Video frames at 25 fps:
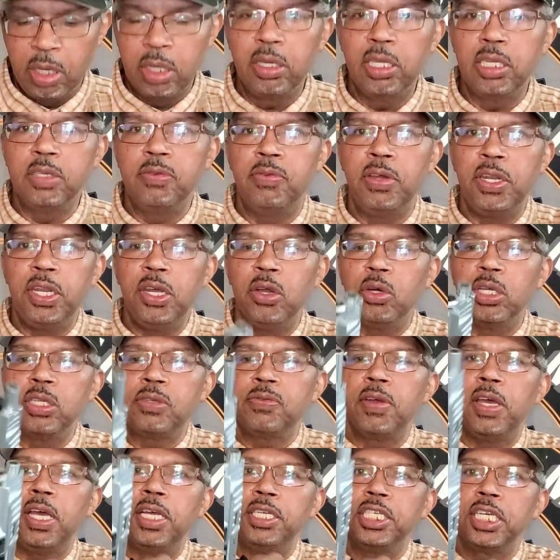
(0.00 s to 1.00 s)
This video is
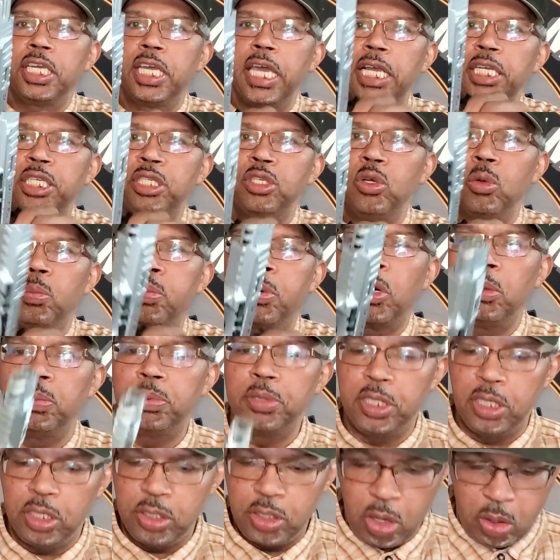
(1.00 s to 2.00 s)
for educational
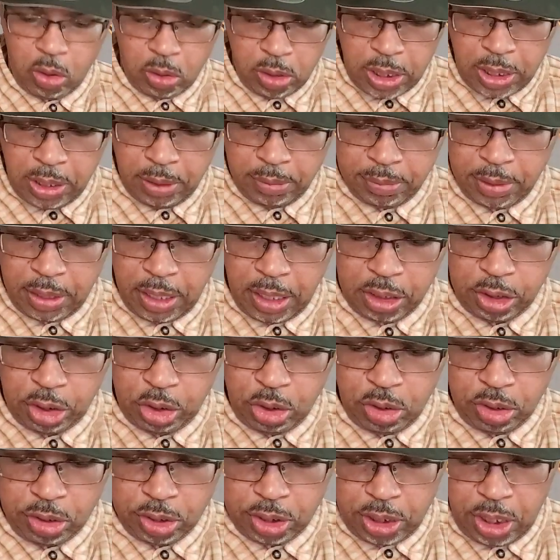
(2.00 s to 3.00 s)
purposes only, and as you
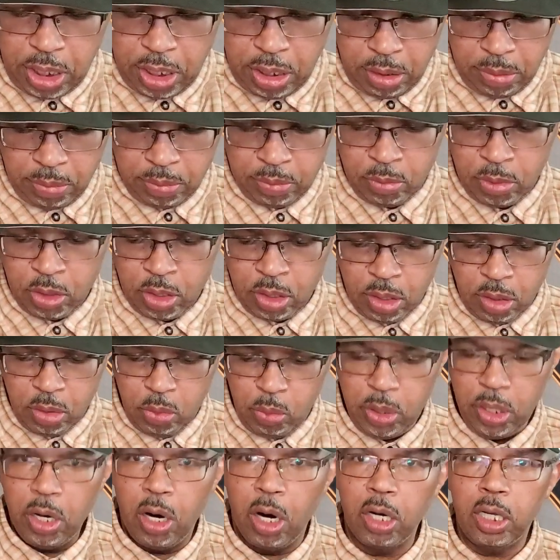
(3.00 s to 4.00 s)
can see,
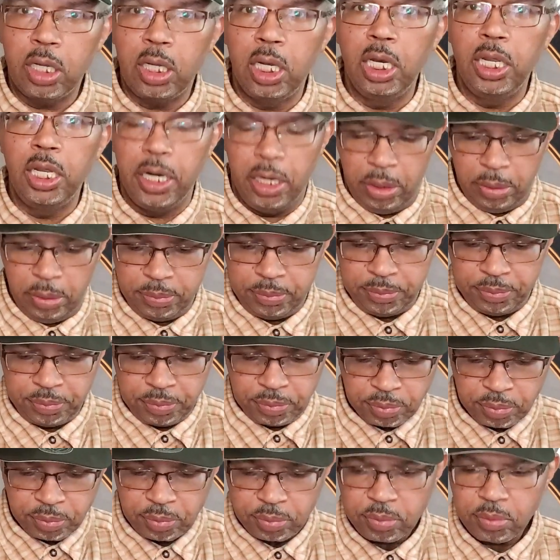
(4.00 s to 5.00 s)
we are clear.
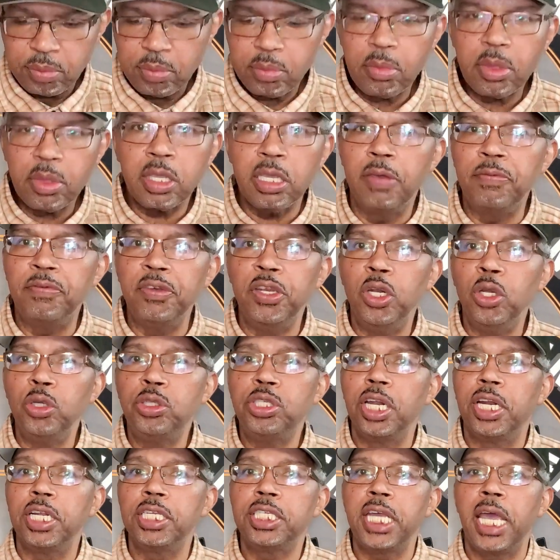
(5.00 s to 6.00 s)
If you're new
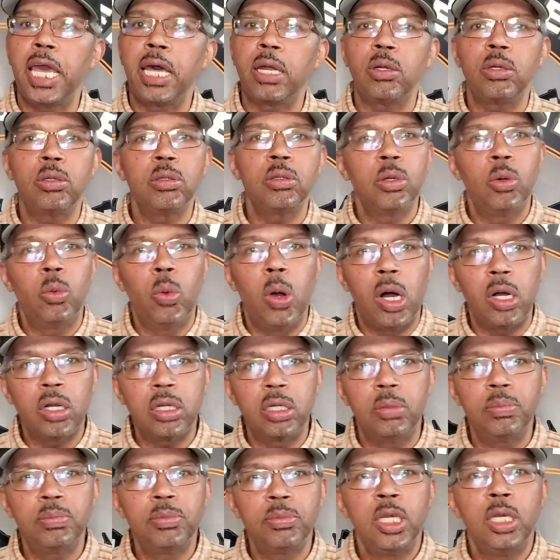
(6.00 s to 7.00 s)
to the channel,
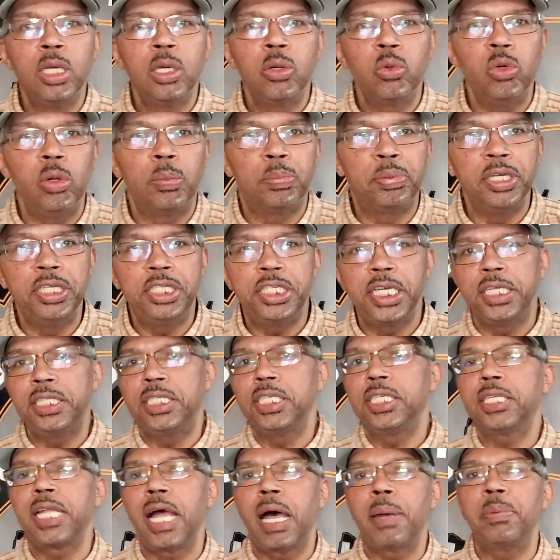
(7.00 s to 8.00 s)
welcome. We appreciate
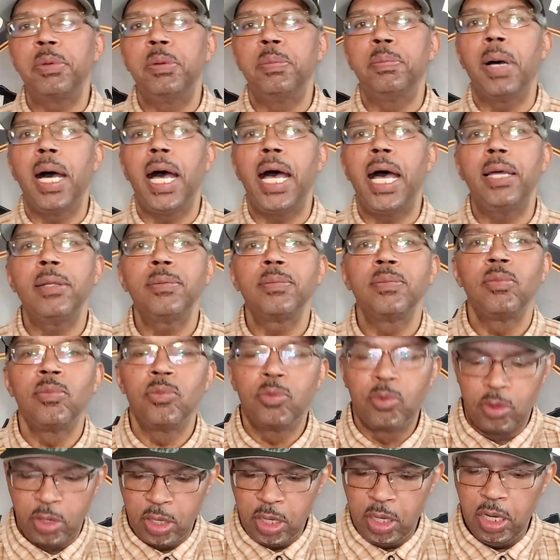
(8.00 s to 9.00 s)
you stopping by.
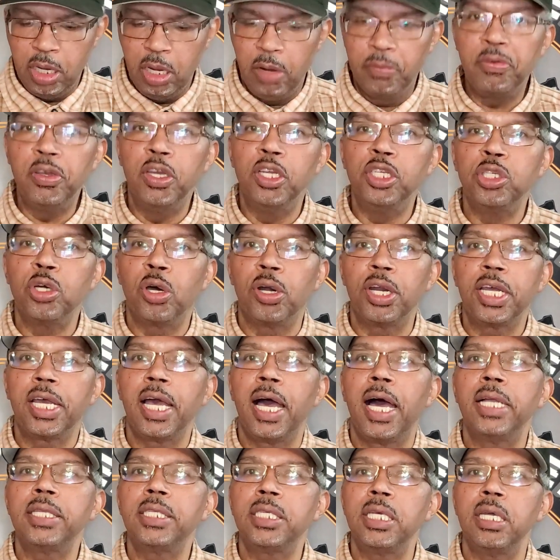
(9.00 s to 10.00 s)
If you enjoy the
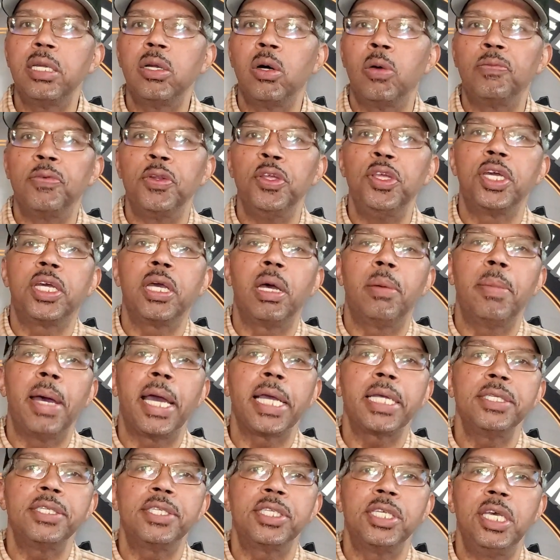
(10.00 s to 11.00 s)
content, hopefully you come
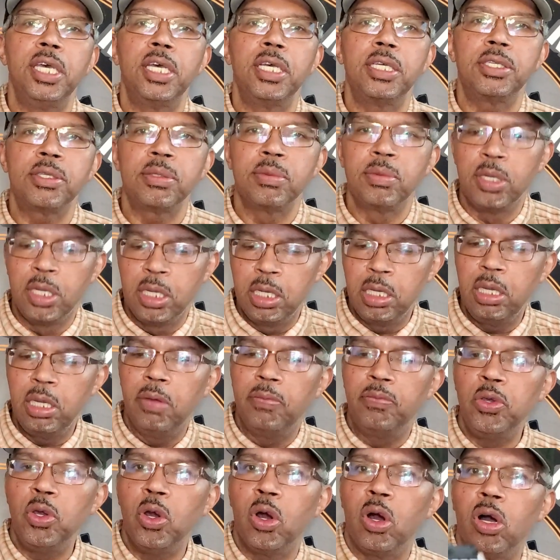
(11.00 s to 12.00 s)
back and see us.
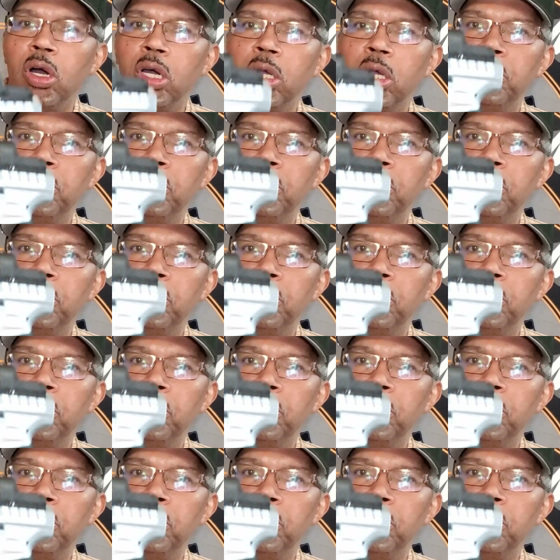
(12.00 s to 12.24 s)
If you are a